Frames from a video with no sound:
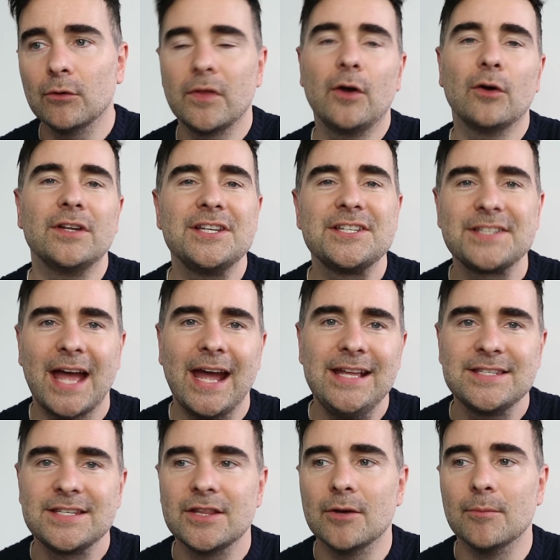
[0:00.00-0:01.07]
Have they got any
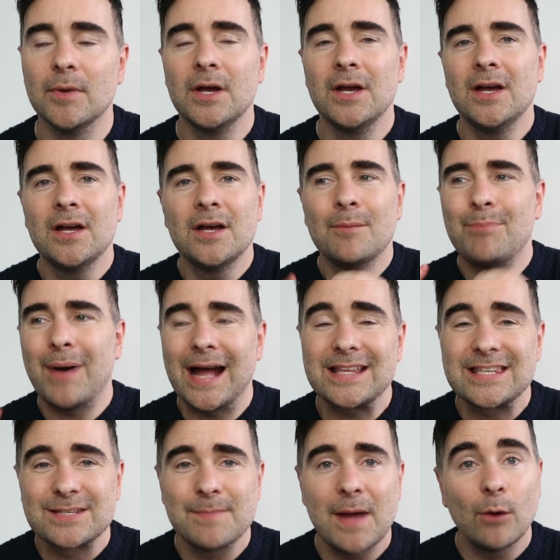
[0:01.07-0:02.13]
stains in them?
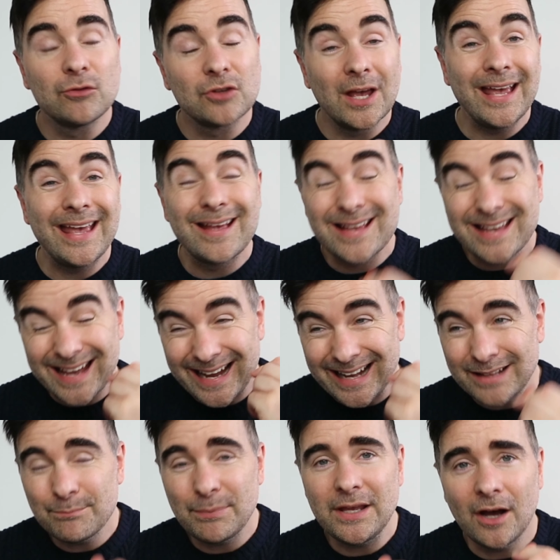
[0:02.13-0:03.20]
Bad smells
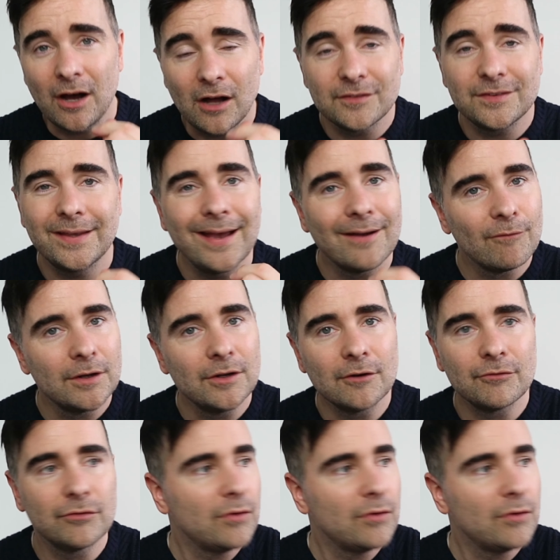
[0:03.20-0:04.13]
can be hard to get rid of.